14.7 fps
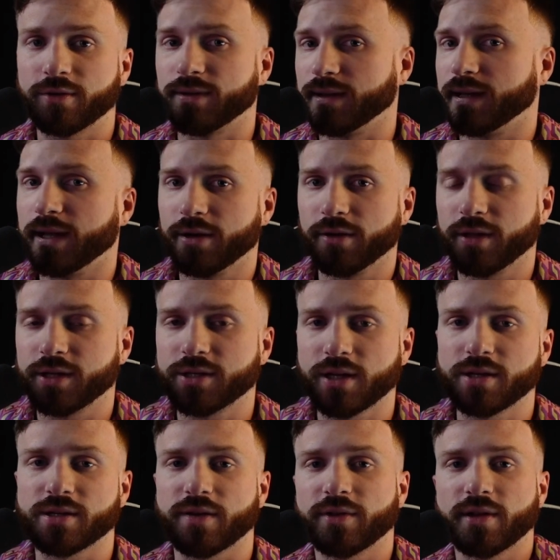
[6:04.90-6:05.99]
could literally
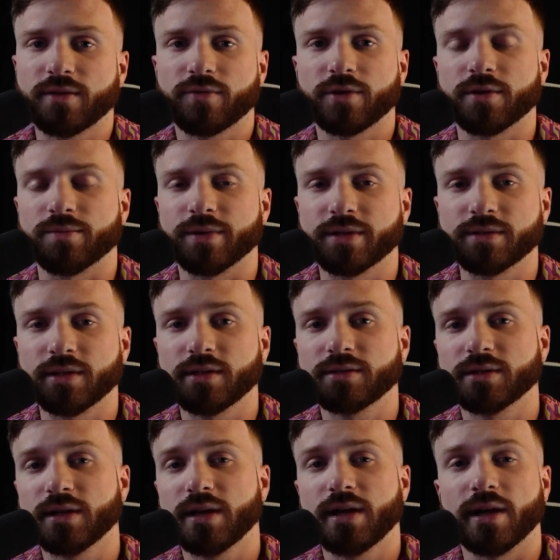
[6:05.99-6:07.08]
change everything for your
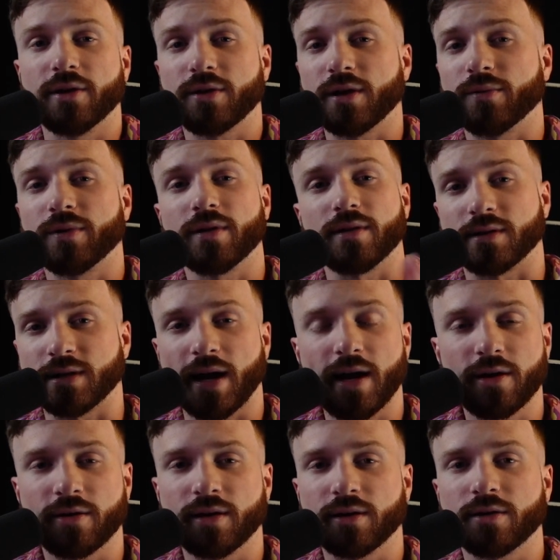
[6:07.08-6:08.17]
business. It'll get rid of the
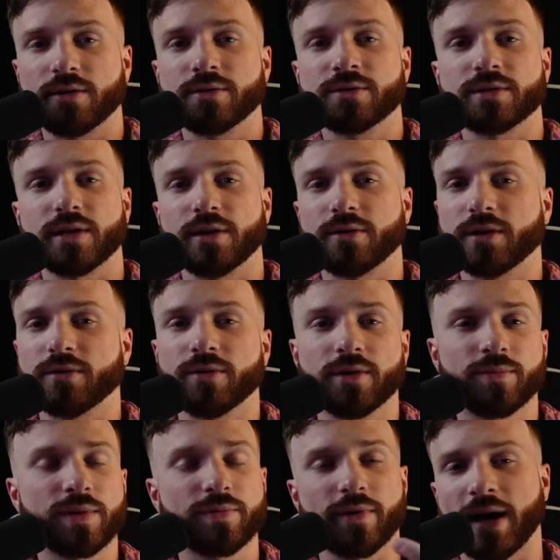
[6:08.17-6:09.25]
tire kickers. It'll get rid of
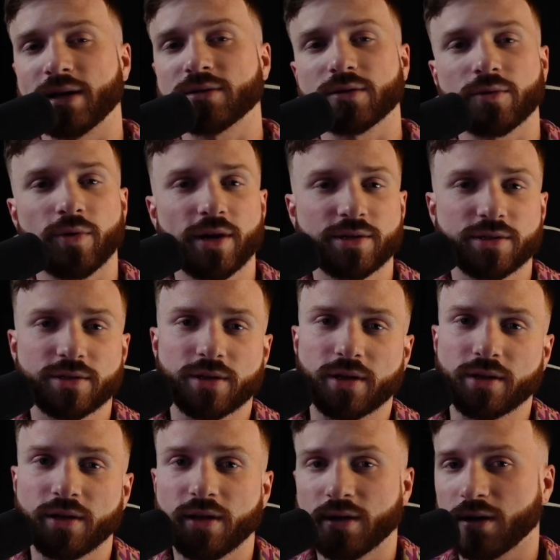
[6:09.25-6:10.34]
people asking questions
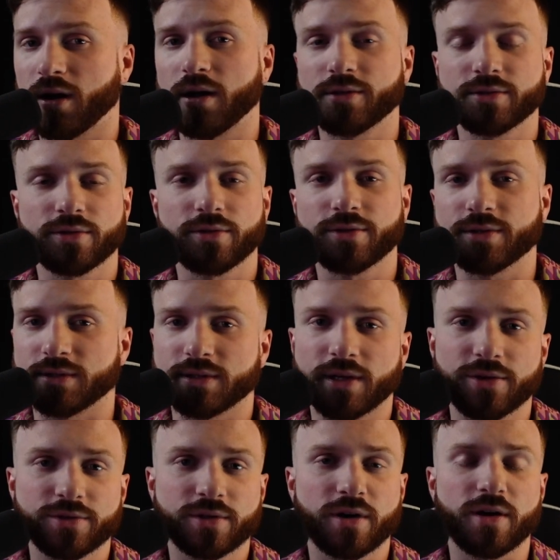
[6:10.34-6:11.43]
on consults and
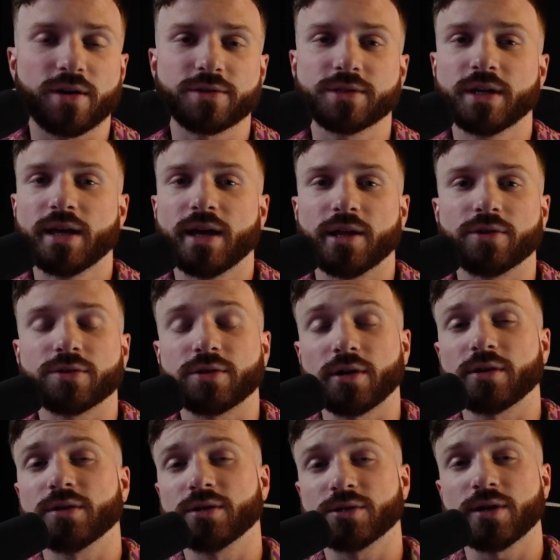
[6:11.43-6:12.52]
sales calls. And you'll
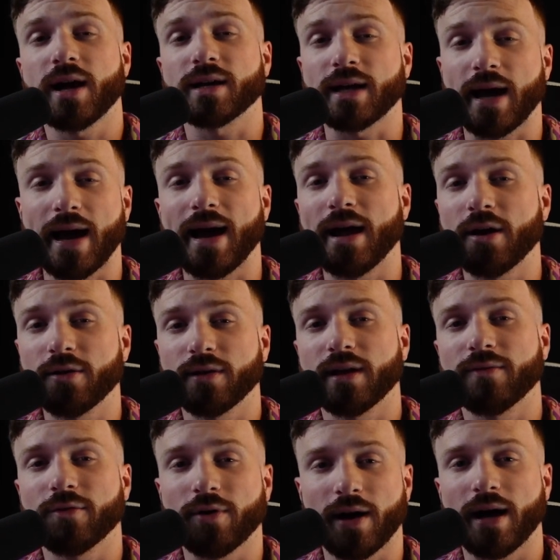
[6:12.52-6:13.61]
start to attract higher
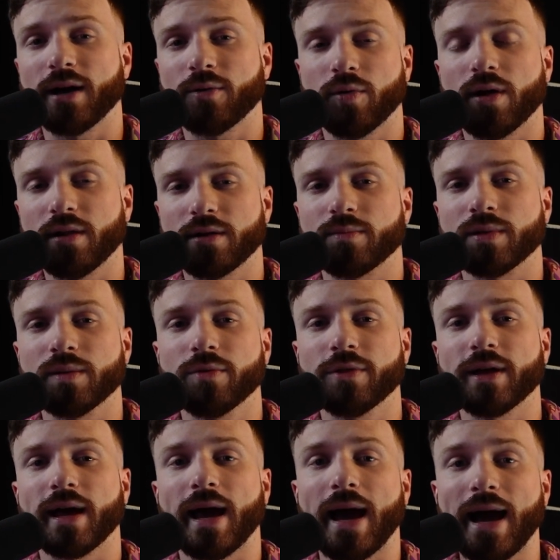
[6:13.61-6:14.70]
level, high quality people
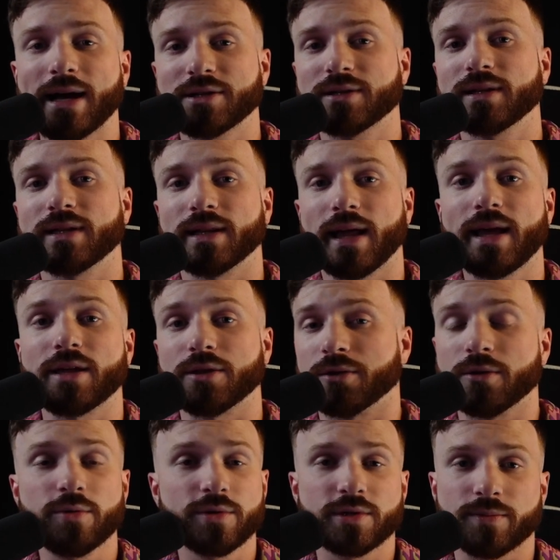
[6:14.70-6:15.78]
that actually like
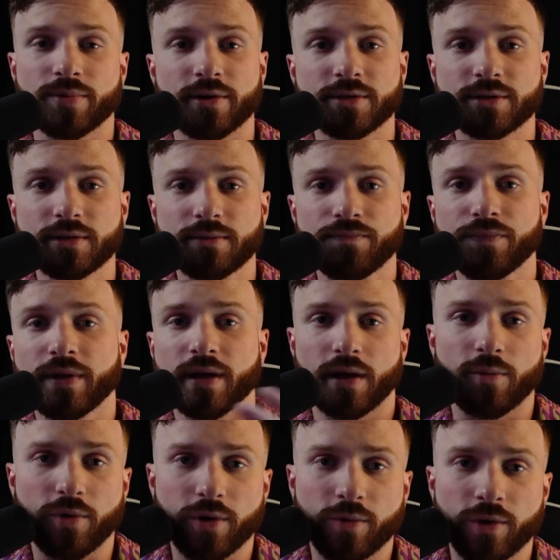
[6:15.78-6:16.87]
you as a person
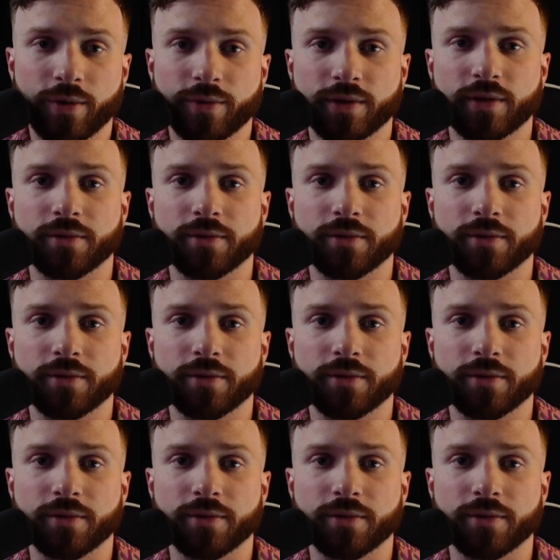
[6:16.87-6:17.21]
and want to work with